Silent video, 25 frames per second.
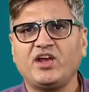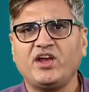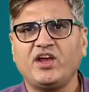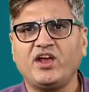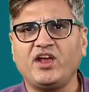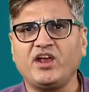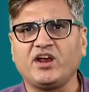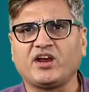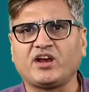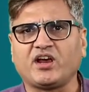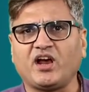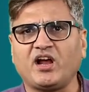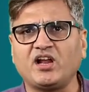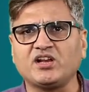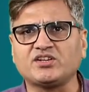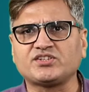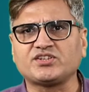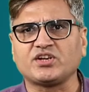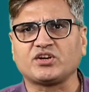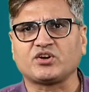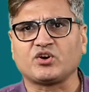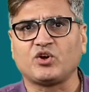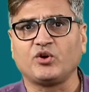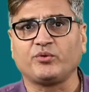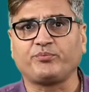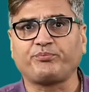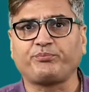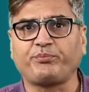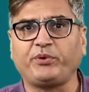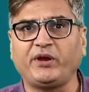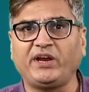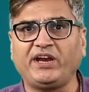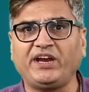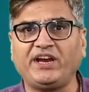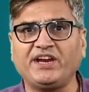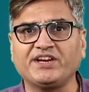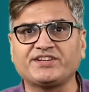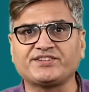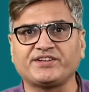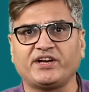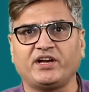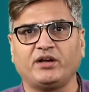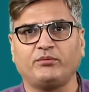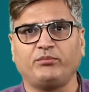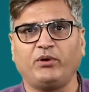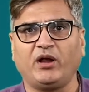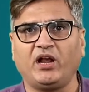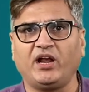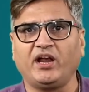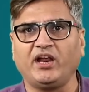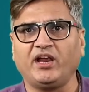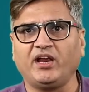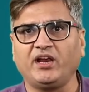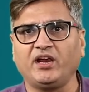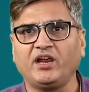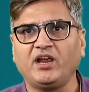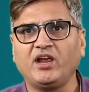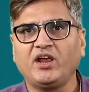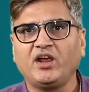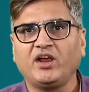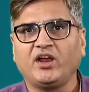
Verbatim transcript: a culture of peace and building